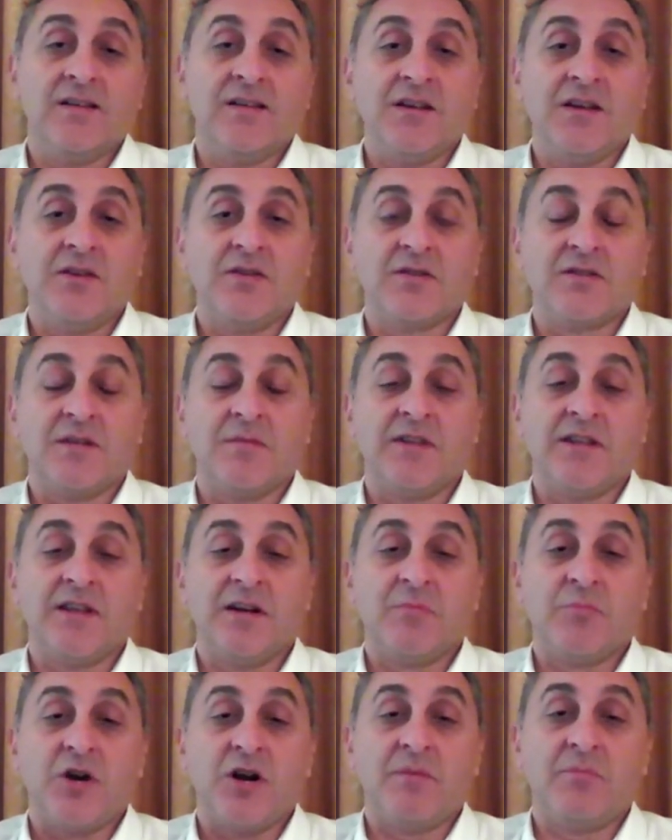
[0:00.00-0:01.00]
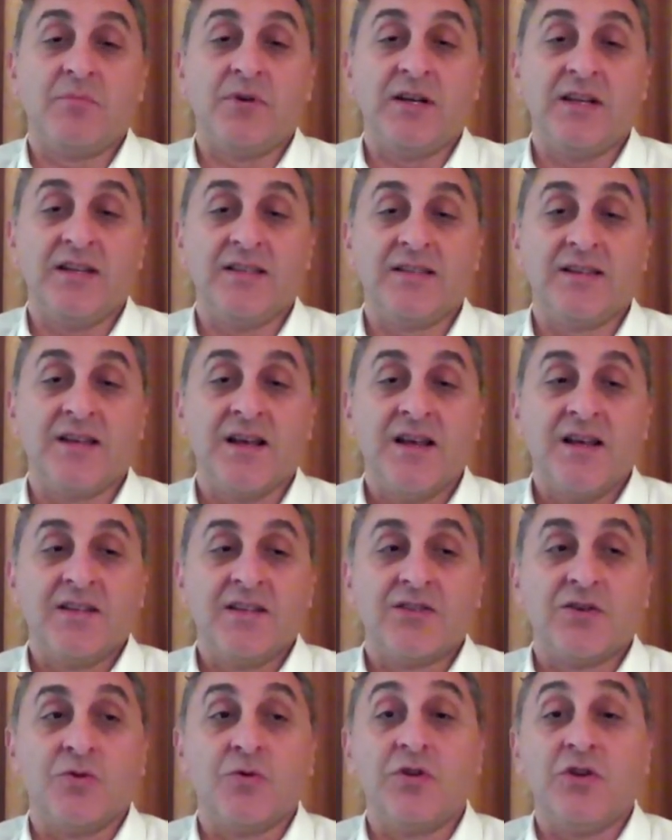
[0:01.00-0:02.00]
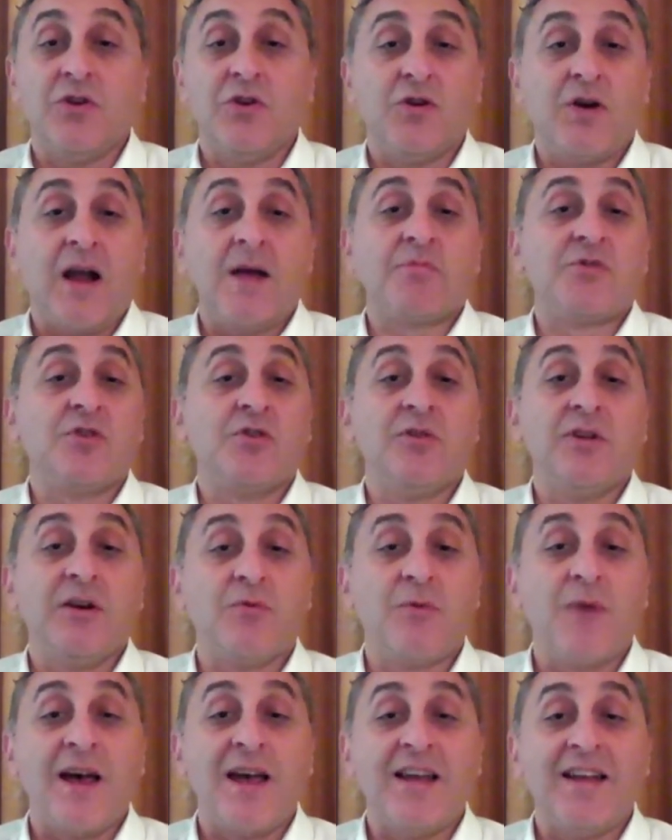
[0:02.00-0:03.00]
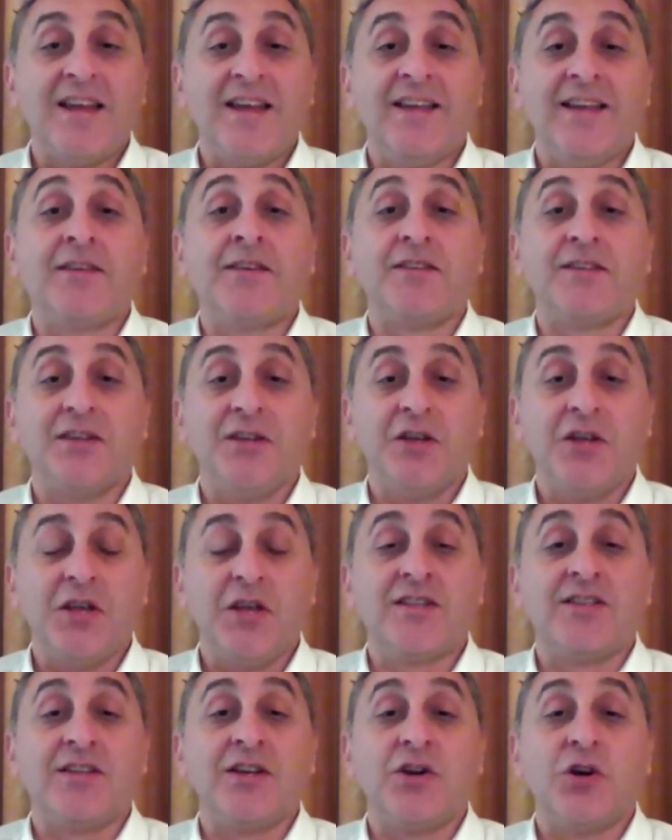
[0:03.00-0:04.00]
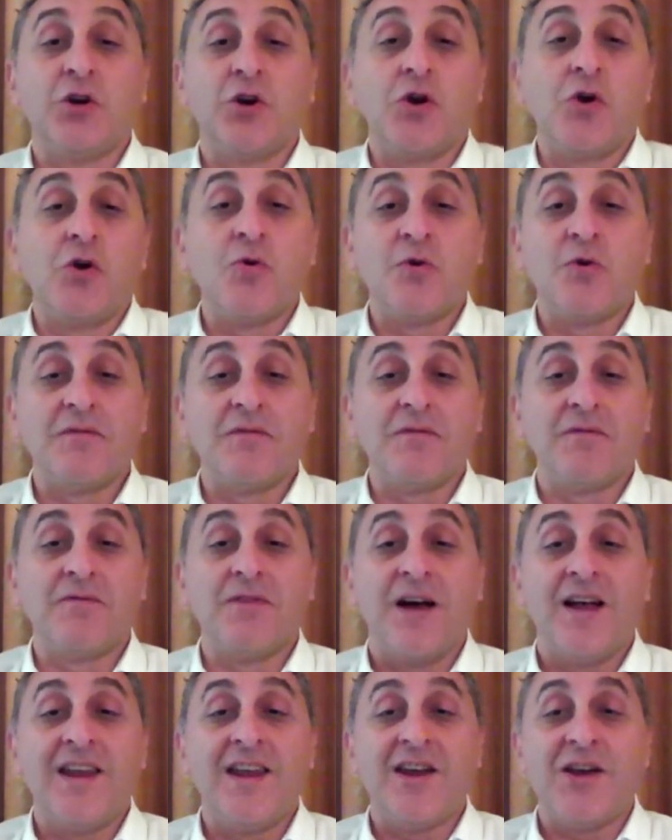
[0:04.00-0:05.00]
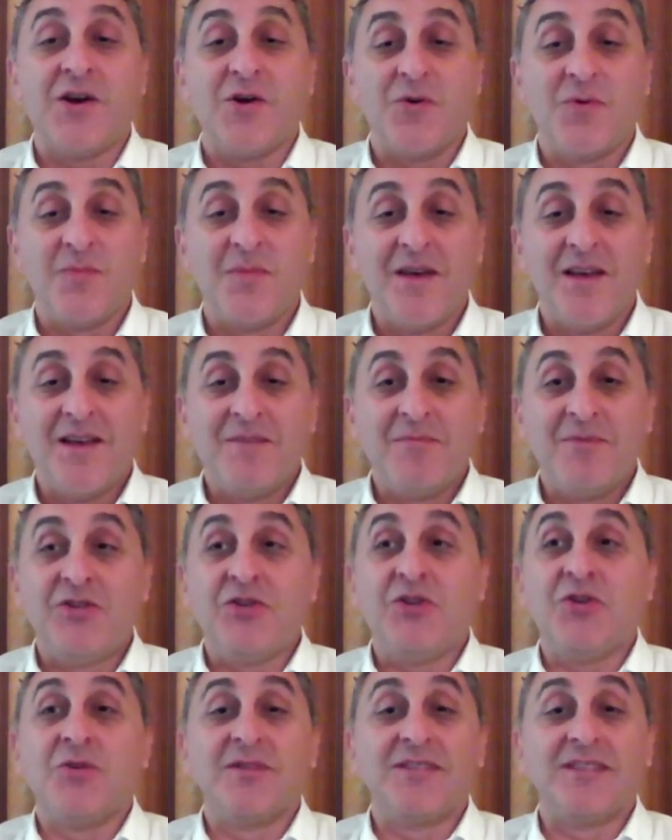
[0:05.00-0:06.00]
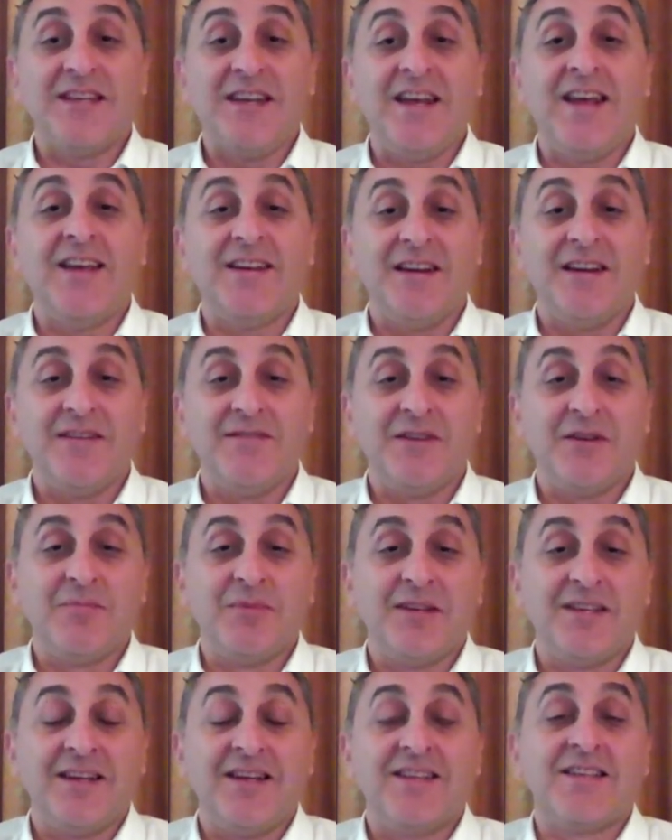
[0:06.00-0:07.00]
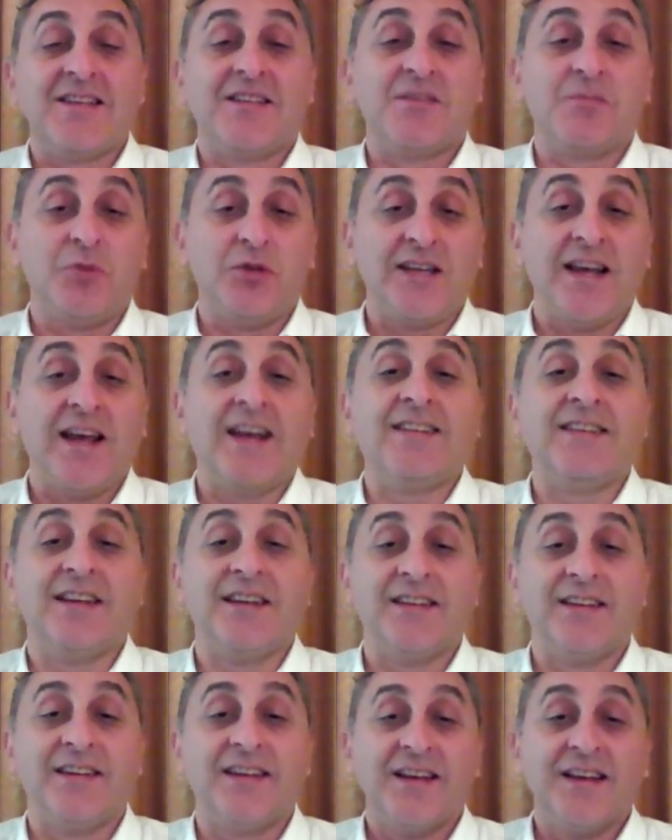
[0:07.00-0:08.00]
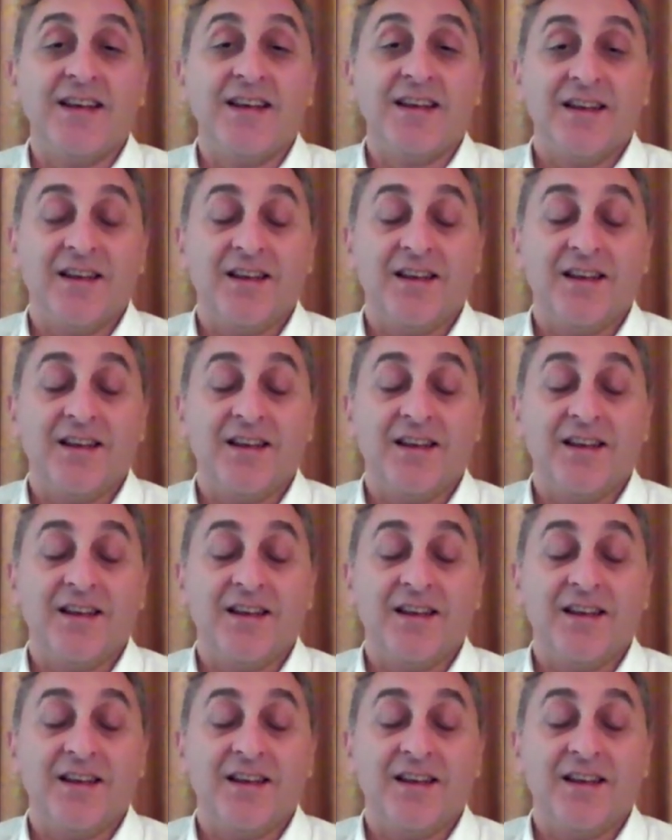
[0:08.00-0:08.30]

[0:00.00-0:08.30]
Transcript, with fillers: uh, you know some of their properties. So you're absolutely right. It's it's in a cocoon of honeycomb, but you don't see any of it because it's protected